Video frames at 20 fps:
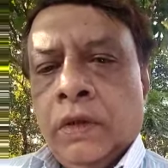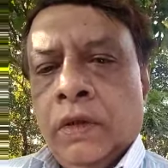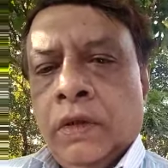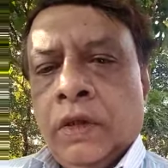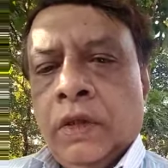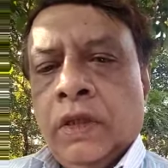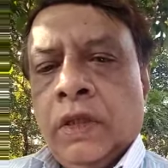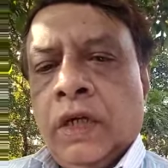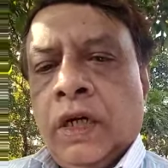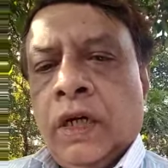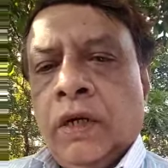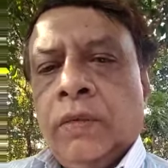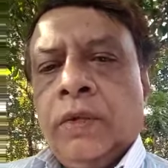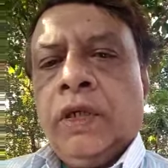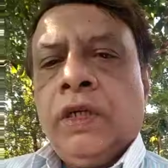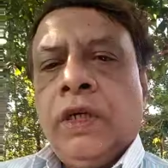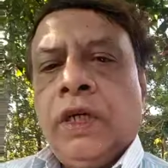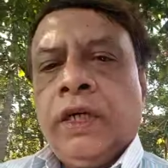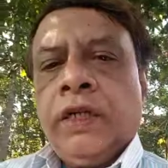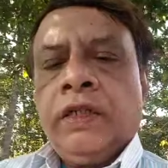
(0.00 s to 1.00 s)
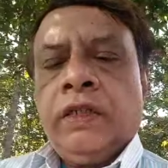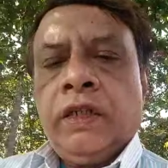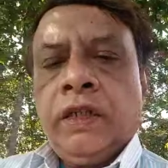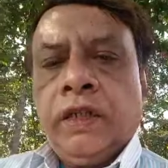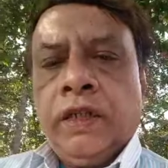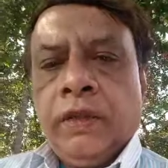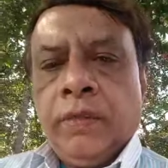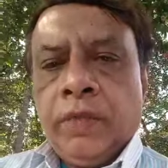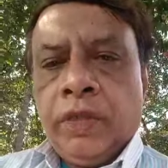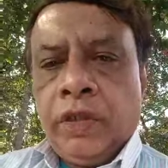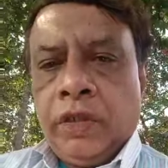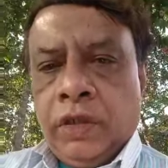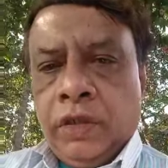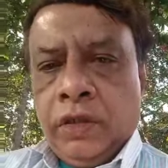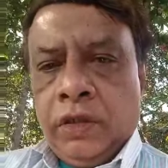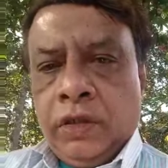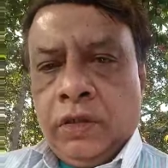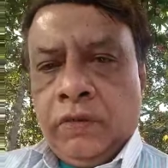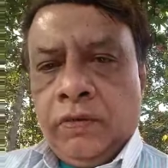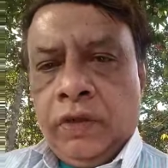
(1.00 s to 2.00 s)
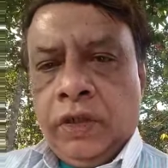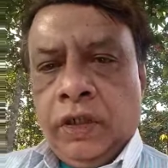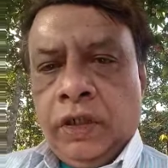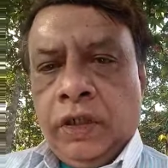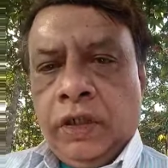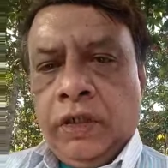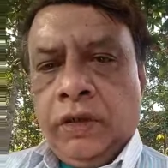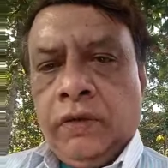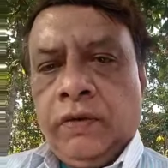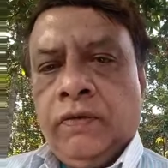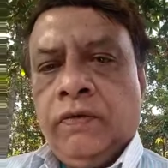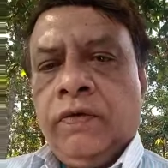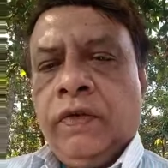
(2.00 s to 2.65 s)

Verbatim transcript: See, the carbon dioxide emissions of the